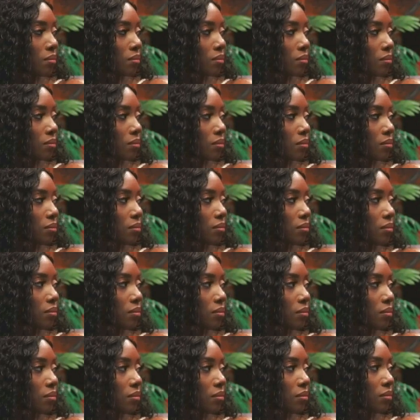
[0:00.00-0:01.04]

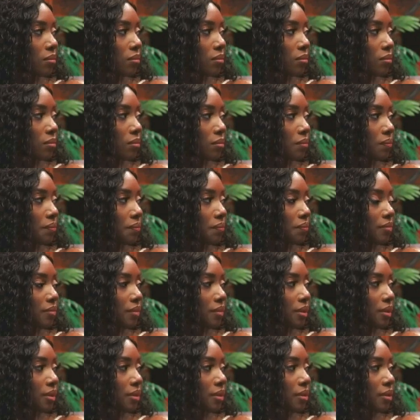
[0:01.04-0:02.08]

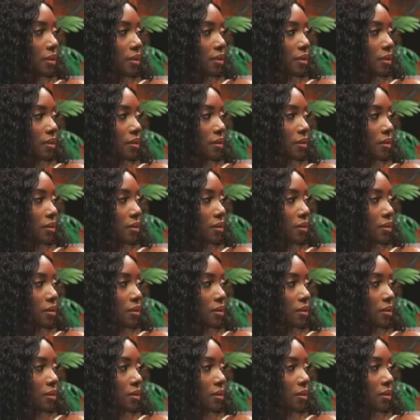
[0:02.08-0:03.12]

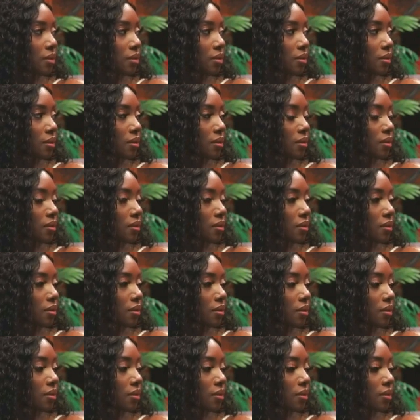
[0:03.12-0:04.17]

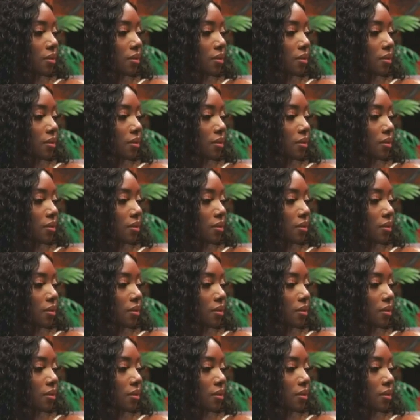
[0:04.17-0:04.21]
(silent)